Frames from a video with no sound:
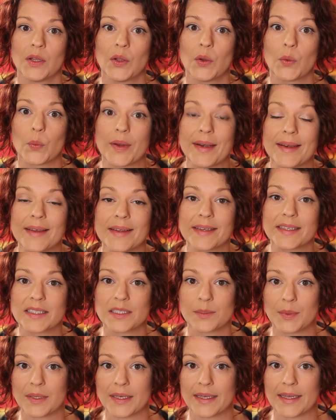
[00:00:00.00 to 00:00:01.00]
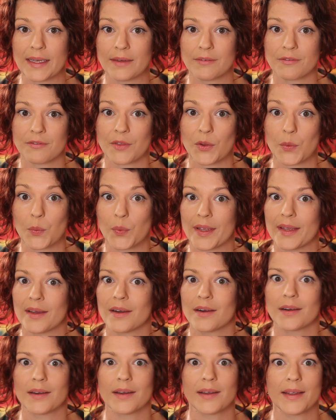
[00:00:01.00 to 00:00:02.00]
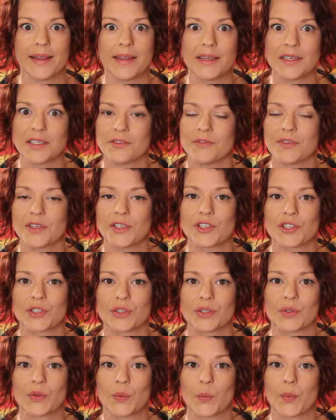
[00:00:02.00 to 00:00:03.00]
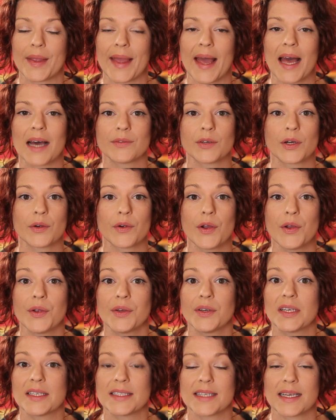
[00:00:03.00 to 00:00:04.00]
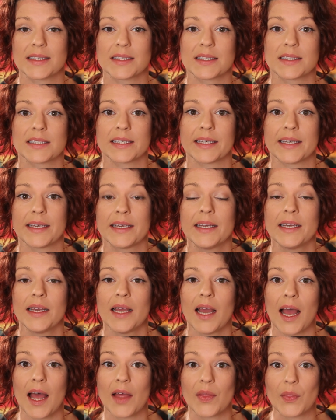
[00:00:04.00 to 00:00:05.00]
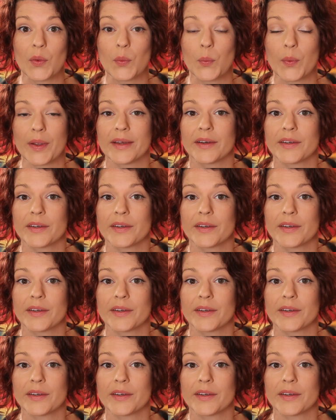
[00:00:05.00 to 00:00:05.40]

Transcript: We like to believe that we are individual, we have our own identity, and that we are